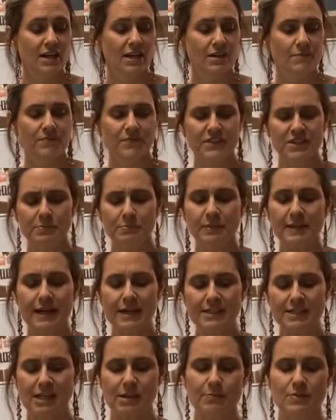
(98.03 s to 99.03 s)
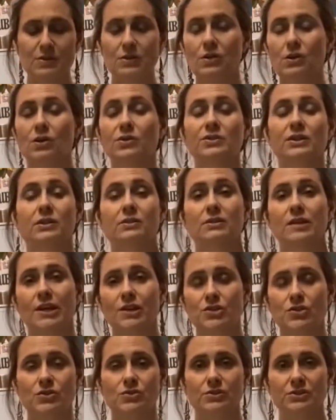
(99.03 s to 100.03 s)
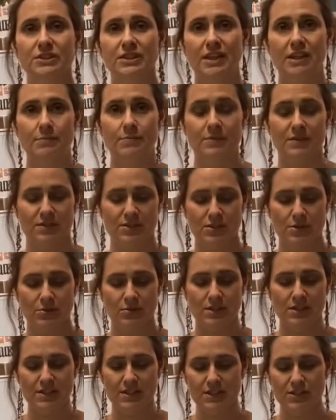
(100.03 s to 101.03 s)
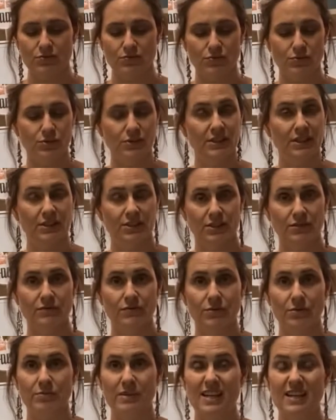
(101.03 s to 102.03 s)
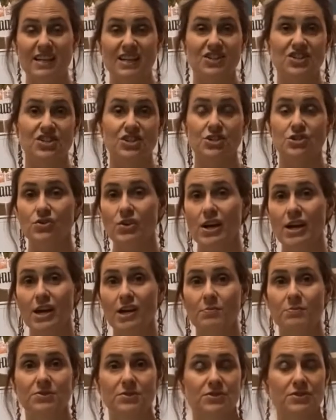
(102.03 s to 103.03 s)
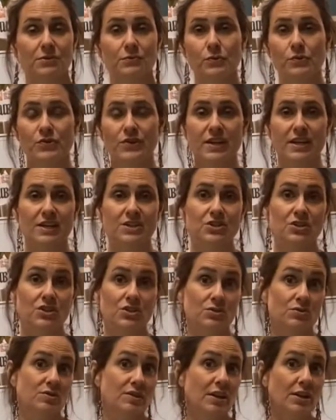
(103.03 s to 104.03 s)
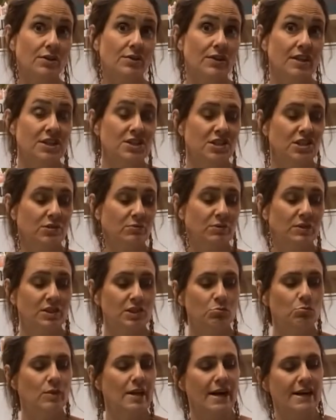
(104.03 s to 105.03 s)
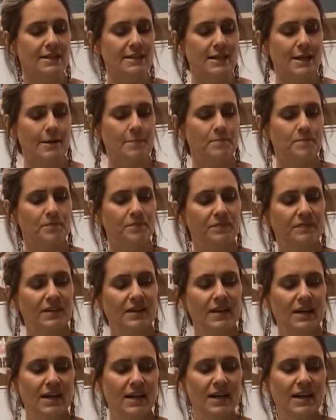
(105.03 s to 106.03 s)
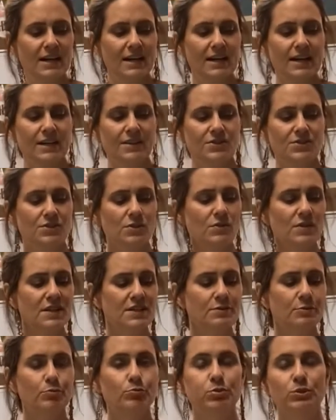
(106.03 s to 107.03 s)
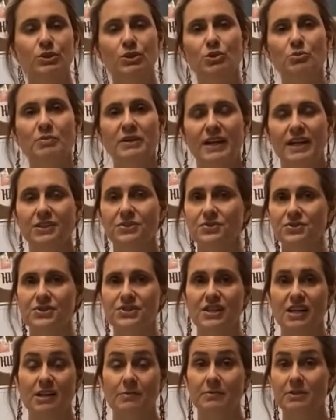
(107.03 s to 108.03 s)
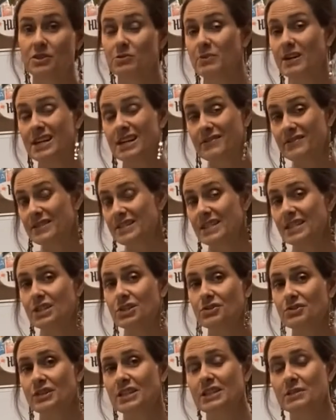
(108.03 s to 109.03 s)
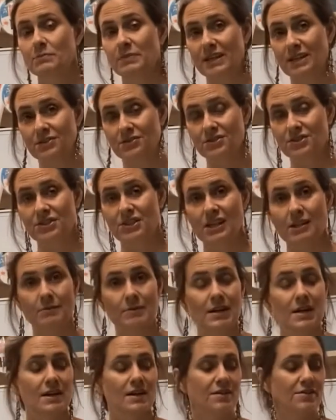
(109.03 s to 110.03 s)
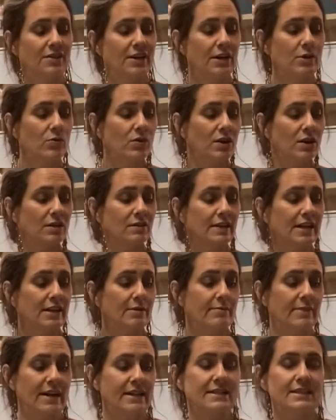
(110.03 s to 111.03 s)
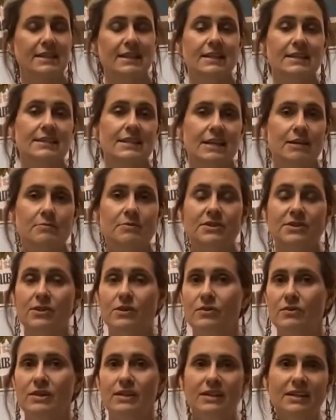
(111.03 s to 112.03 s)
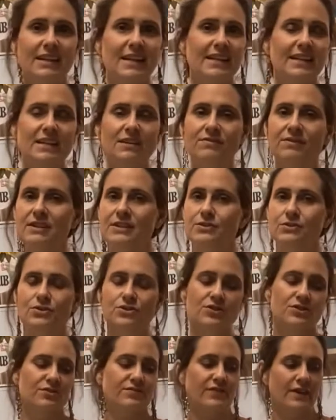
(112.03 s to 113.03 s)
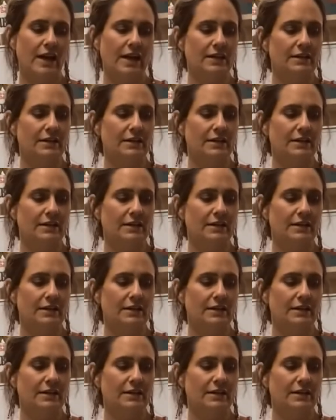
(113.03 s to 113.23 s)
This black tape is called electrical tape. So this is really good for making stripes or different things. You can do decorations with this black tape. And there's always blue painter's tape, and you might even see green painter's tape. They work like masking tape, so any of these are just fine.